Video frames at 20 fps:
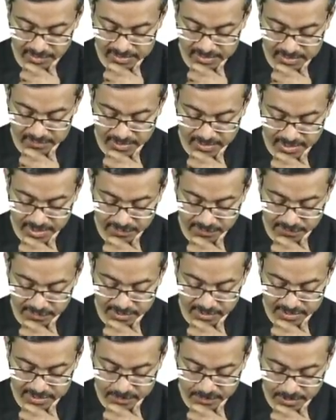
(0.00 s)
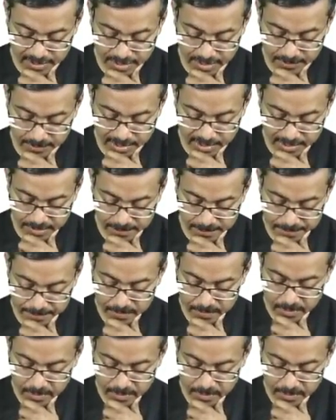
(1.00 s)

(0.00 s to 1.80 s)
This is when I finished my M D.